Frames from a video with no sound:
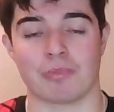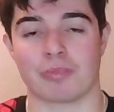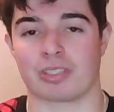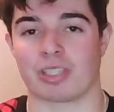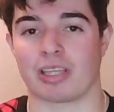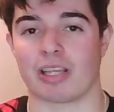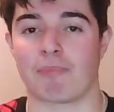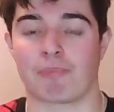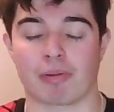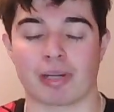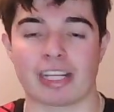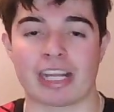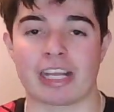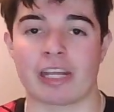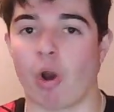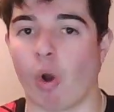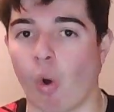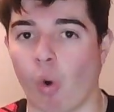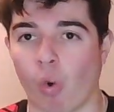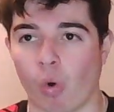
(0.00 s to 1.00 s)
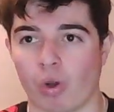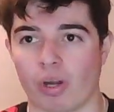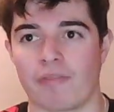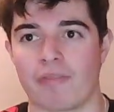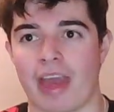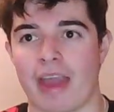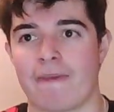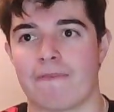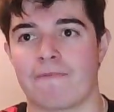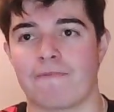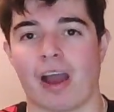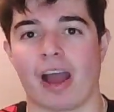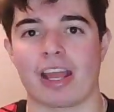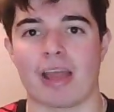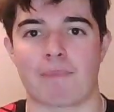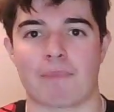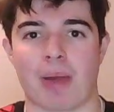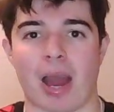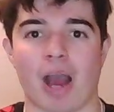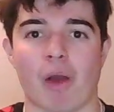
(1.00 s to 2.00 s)
So they're bringing all of their
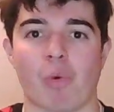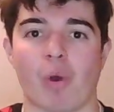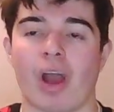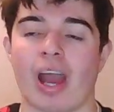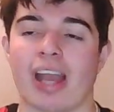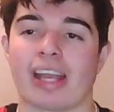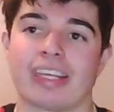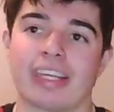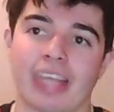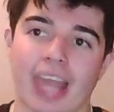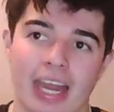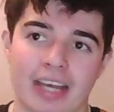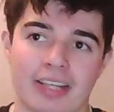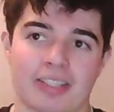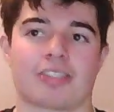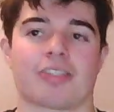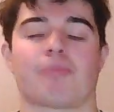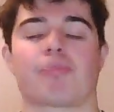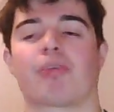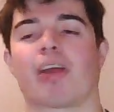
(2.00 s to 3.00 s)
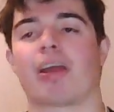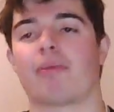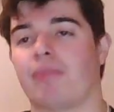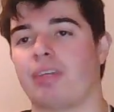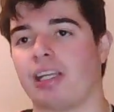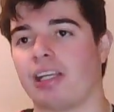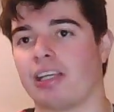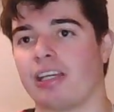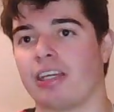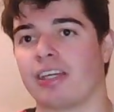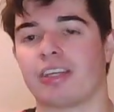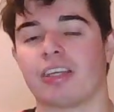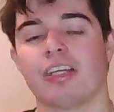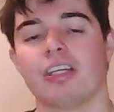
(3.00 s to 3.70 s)
firepower against the Premier League.